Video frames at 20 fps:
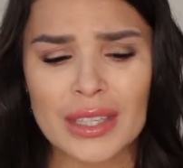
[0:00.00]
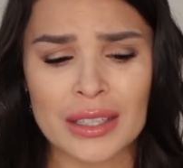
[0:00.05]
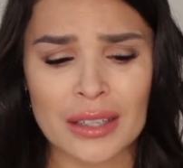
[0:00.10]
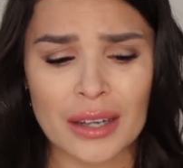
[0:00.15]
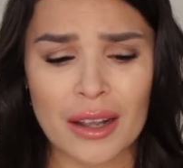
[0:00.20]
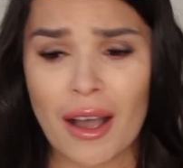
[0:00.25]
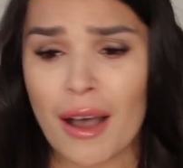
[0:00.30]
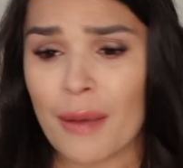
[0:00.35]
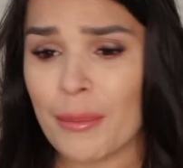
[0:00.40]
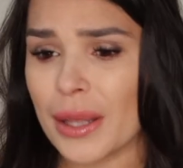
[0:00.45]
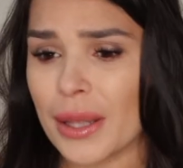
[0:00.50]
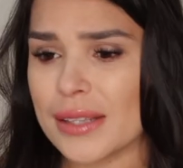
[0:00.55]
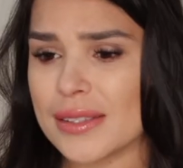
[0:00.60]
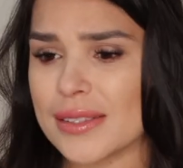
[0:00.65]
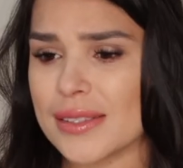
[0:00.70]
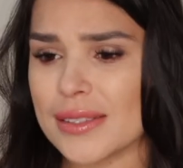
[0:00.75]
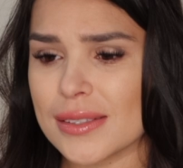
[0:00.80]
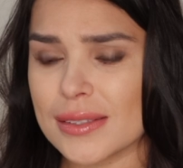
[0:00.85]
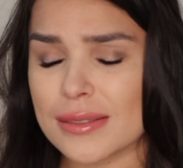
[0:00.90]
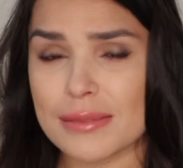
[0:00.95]

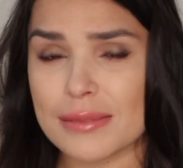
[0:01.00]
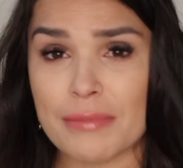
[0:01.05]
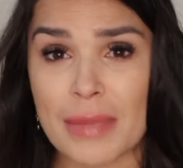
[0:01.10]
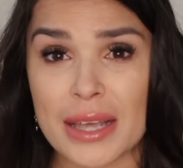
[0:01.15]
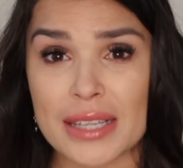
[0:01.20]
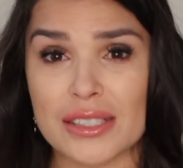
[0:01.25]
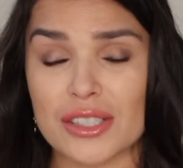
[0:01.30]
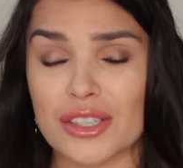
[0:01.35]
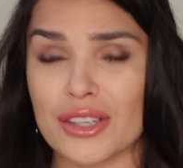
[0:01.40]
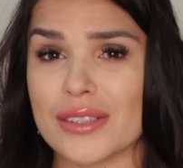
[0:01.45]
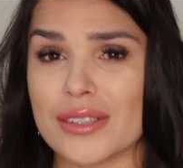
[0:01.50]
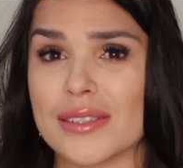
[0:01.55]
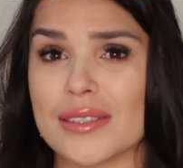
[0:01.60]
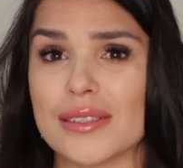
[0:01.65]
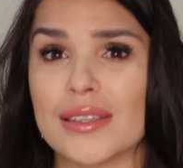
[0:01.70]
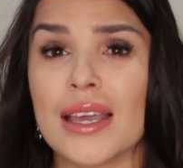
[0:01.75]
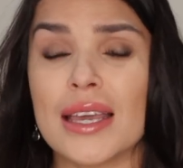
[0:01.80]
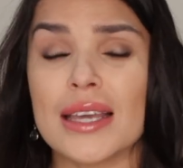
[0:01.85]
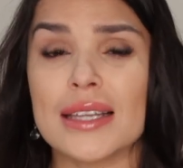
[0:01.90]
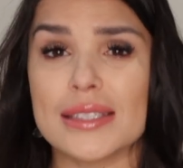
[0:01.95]
comments, messages,
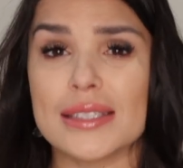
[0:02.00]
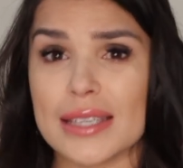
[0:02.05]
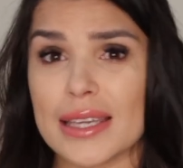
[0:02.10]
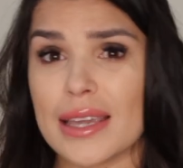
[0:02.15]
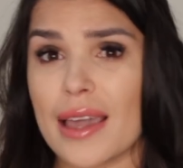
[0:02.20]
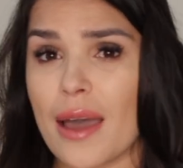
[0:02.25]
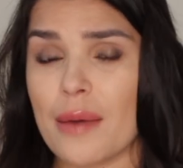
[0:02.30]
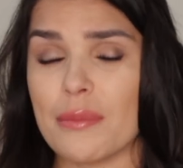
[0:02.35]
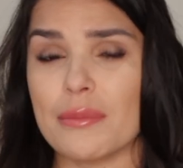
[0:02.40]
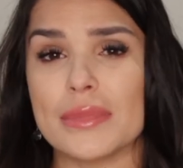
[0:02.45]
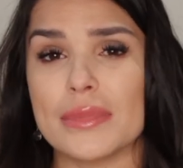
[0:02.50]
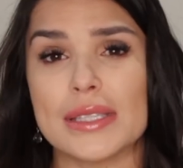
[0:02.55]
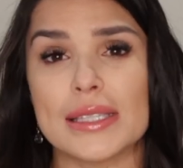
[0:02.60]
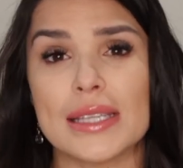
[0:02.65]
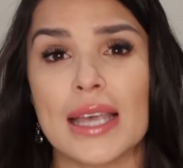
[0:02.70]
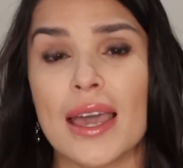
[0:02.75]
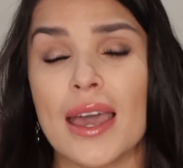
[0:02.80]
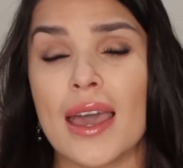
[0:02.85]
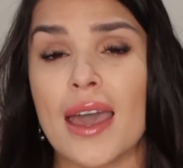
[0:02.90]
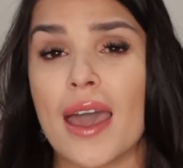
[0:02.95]
DMs,
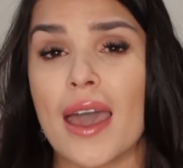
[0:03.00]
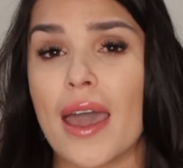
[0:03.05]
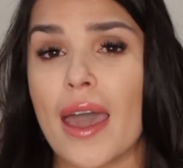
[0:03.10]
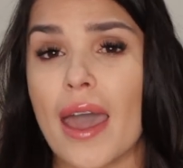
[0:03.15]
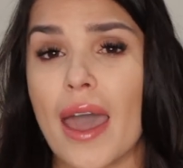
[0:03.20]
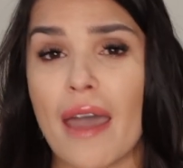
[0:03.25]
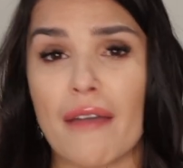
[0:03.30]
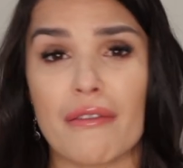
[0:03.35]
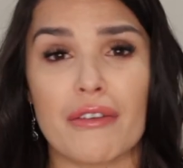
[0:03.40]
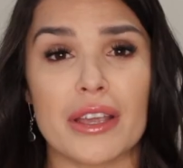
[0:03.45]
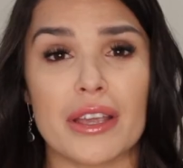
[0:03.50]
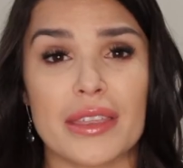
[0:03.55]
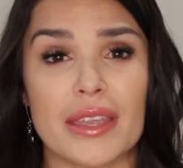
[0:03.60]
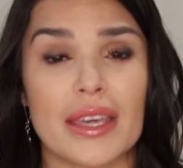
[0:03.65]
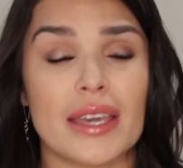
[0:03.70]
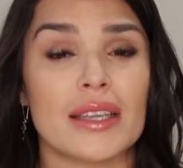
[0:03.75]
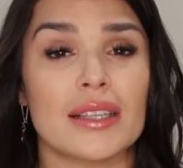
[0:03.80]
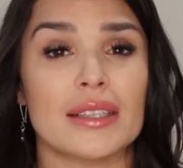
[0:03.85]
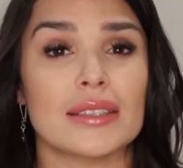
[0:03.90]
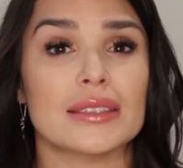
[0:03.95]

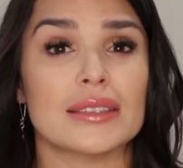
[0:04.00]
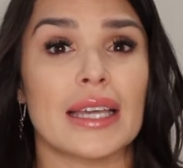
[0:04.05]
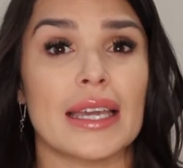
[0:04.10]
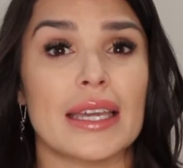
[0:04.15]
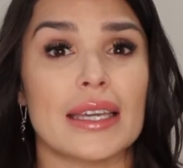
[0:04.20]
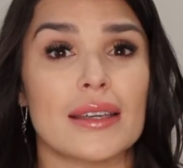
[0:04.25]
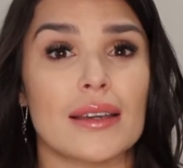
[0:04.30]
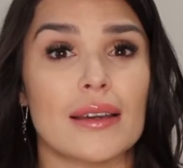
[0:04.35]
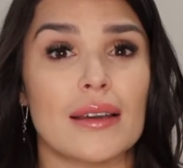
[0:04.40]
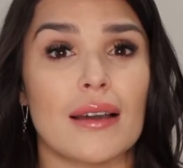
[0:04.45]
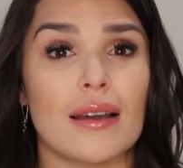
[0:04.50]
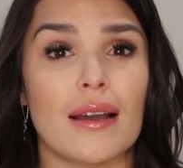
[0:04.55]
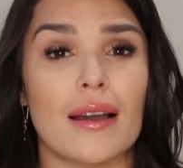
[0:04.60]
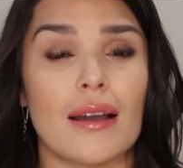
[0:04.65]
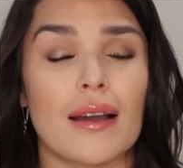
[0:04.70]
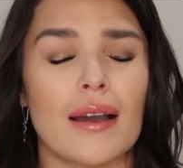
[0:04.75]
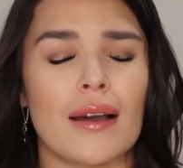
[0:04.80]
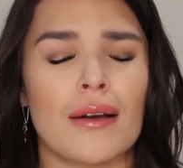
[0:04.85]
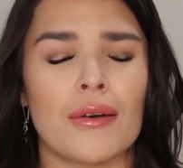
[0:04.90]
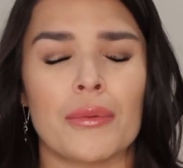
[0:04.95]
everything, like,
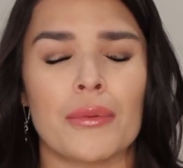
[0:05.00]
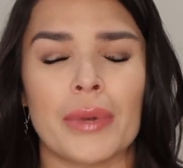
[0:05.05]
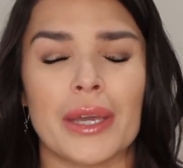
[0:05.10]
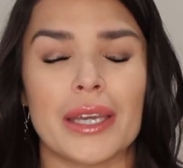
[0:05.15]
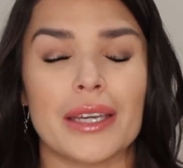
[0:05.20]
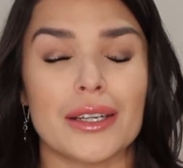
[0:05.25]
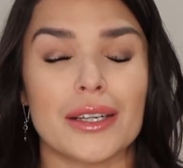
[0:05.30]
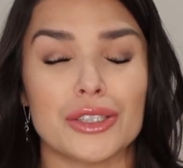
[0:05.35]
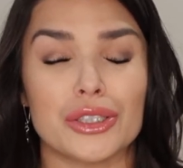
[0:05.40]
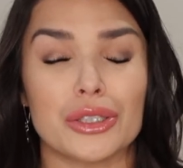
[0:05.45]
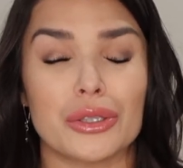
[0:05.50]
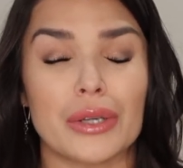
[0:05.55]
oh my gosh, you